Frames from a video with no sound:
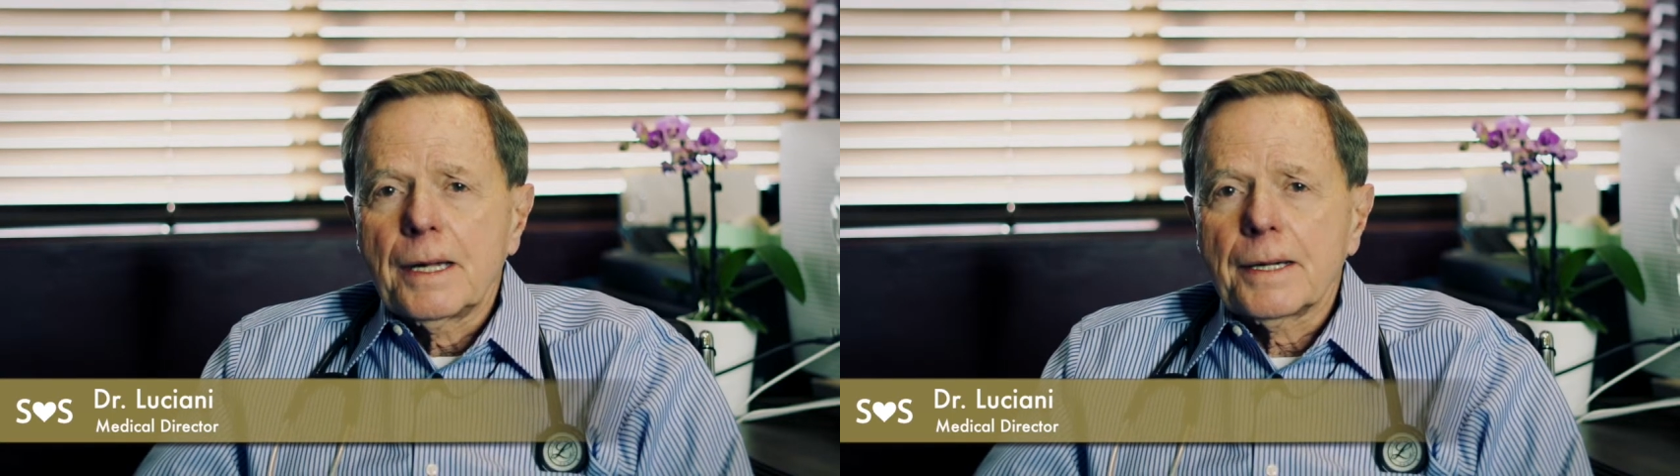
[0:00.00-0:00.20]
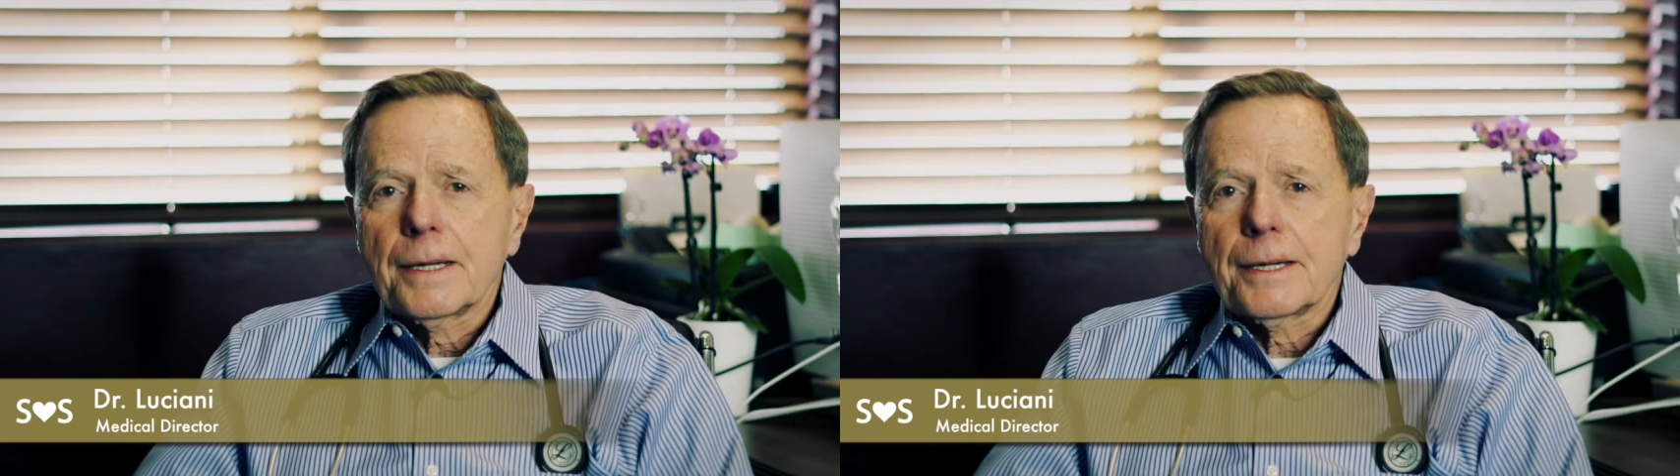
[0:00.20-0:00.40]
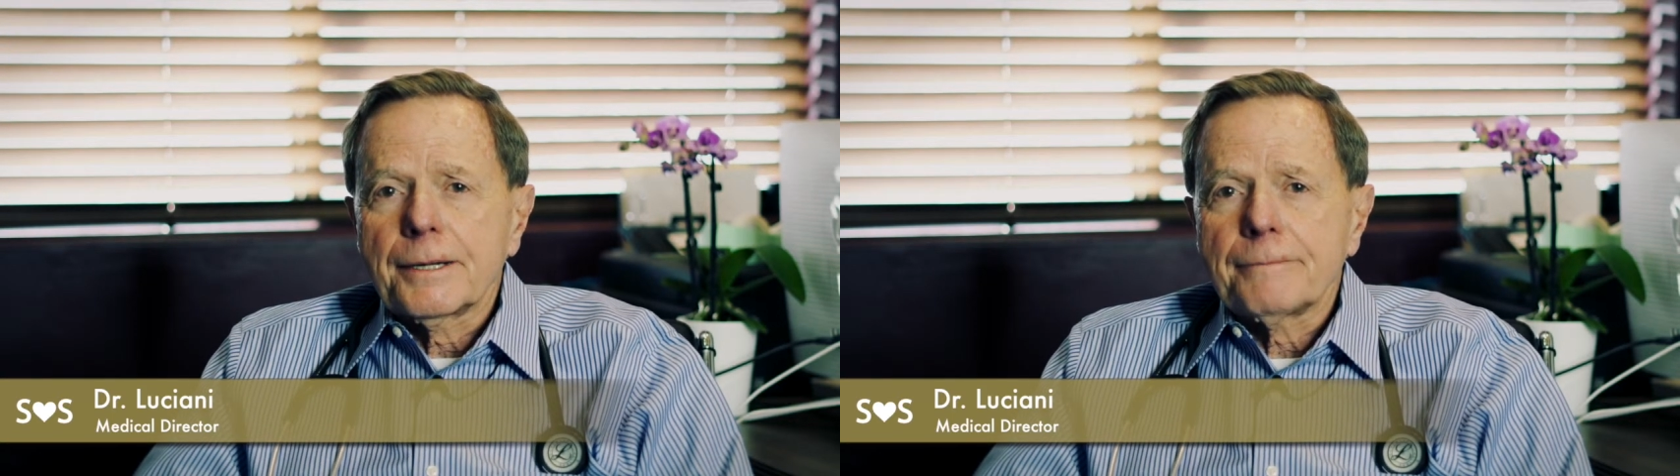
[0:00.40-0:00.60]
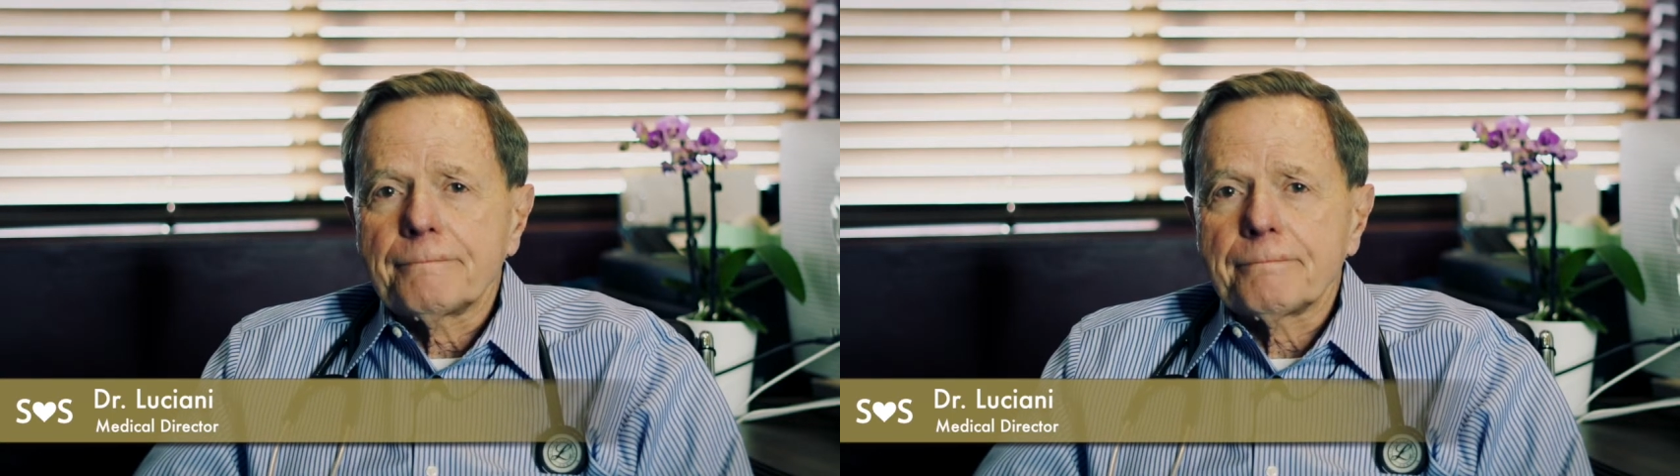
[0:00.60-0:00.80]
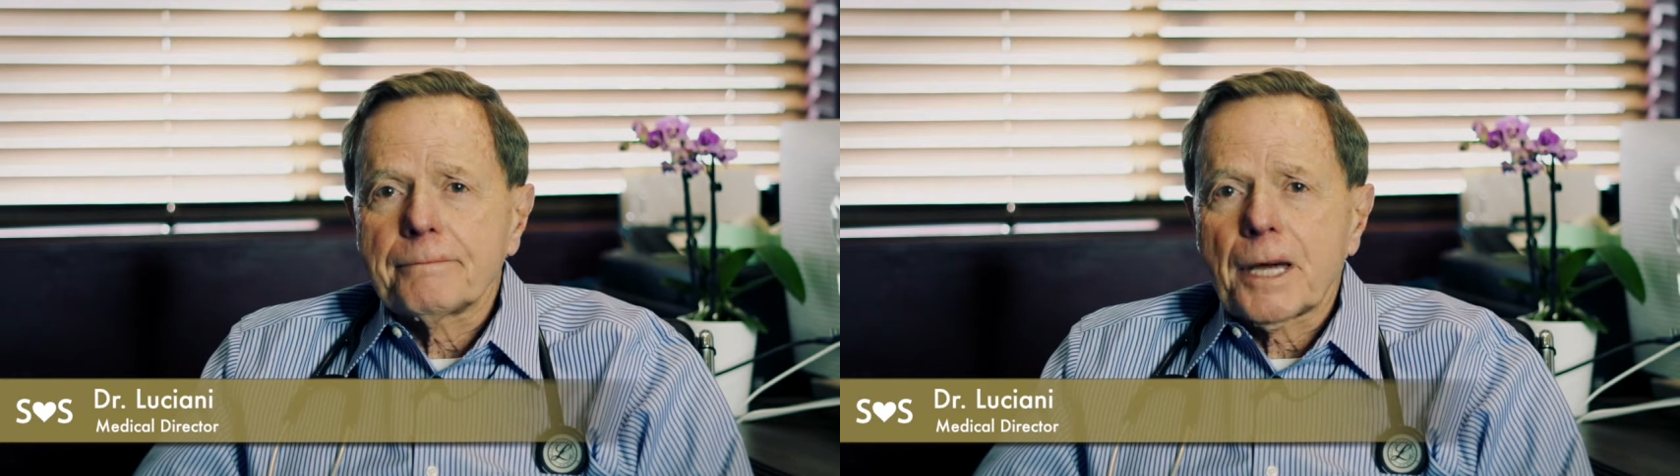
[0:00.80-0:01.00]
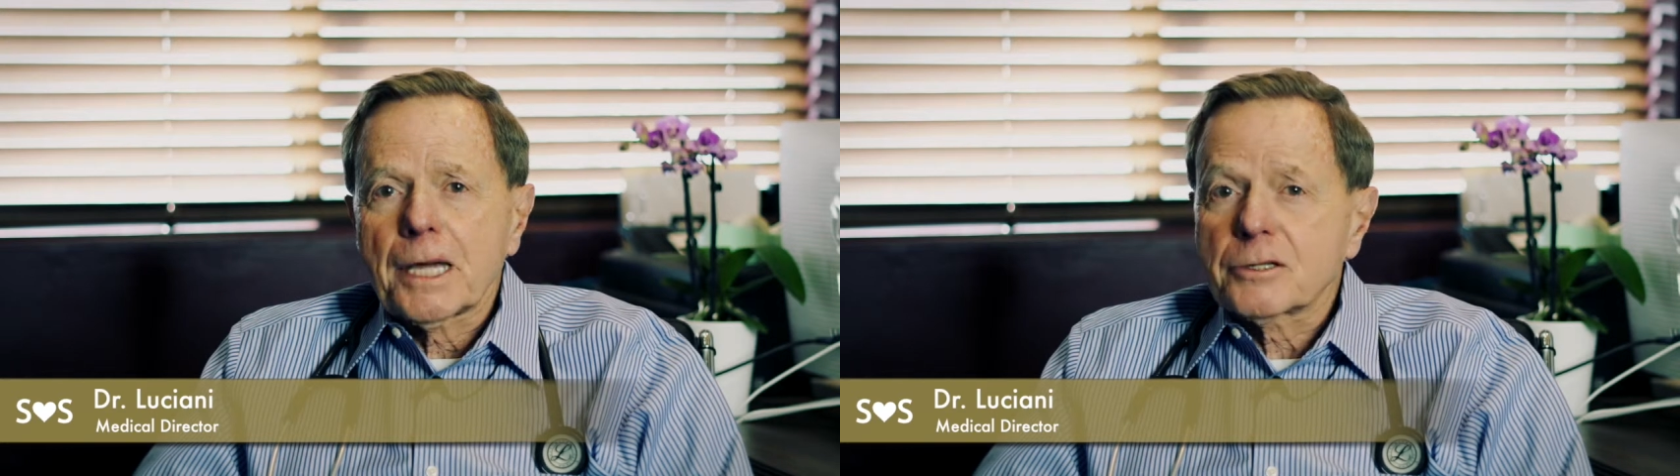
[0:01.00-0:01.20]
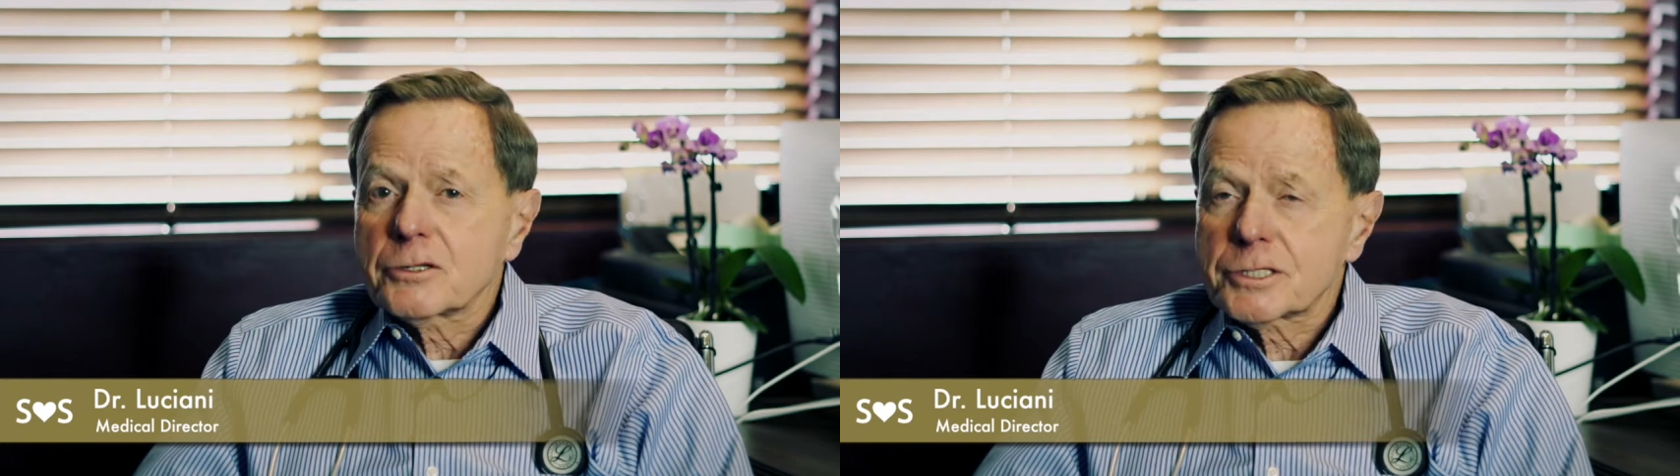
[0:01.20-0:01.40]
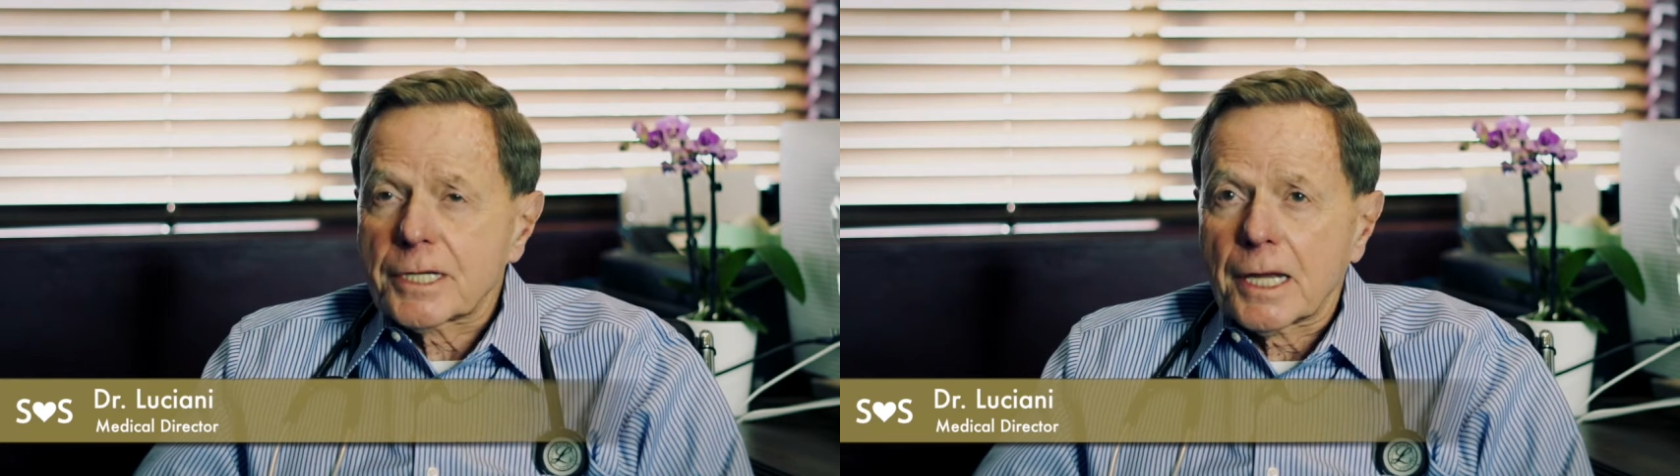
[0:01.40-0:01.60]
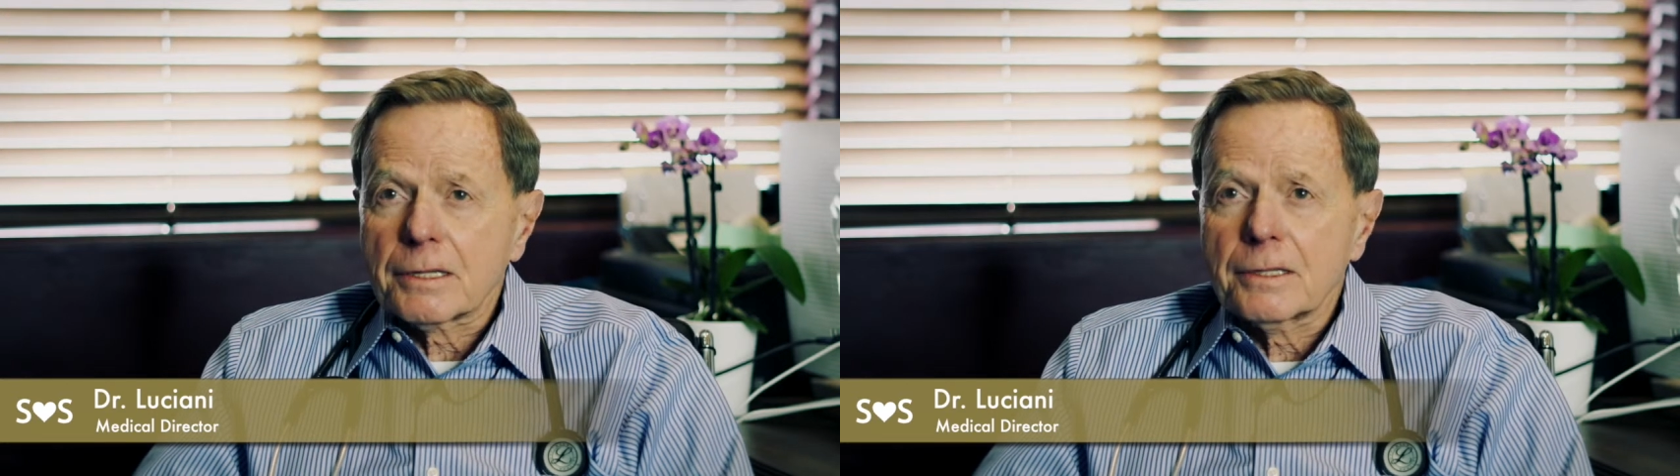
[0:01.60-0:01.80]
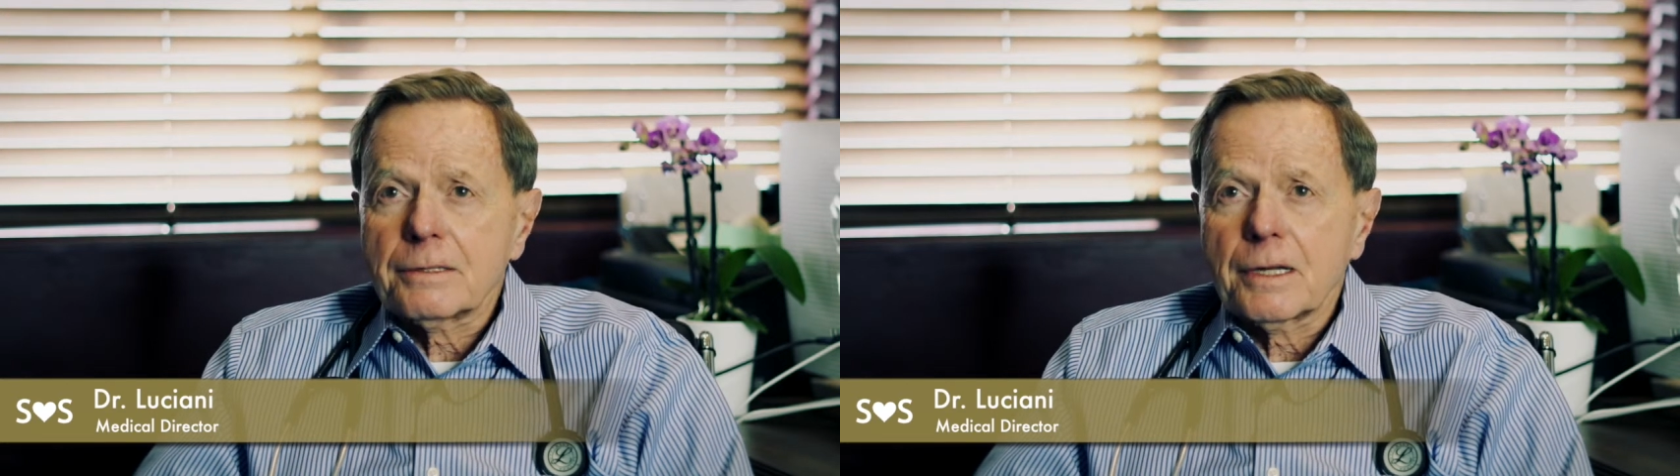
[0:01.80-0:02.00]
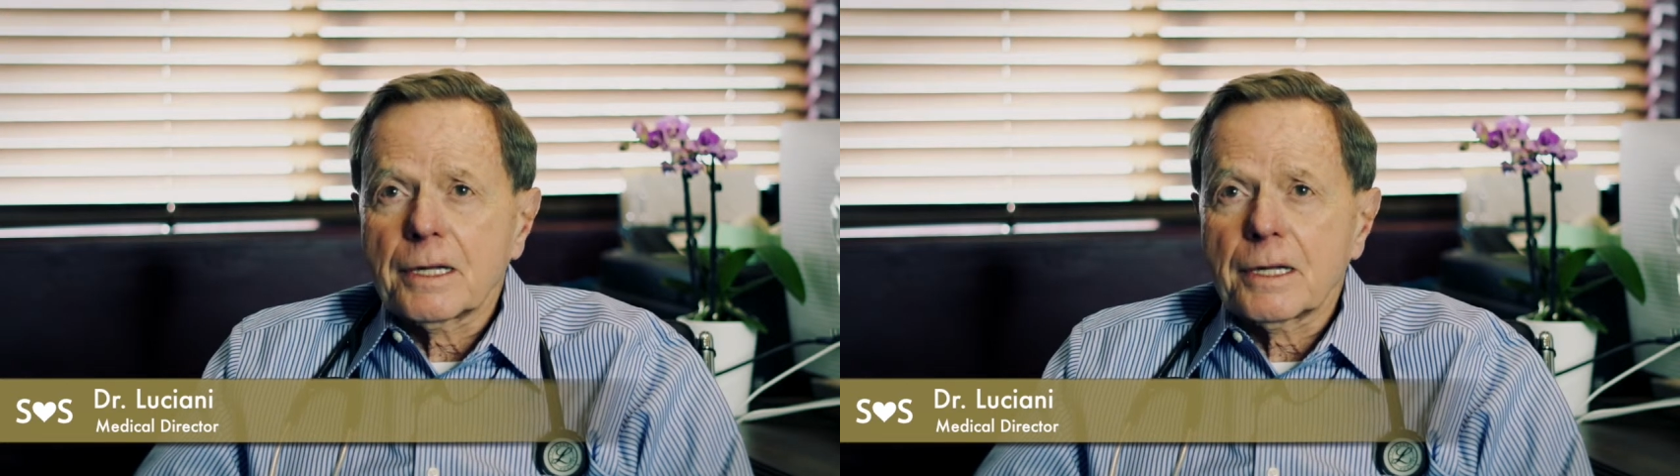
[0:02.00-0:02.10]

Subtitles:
I understand it.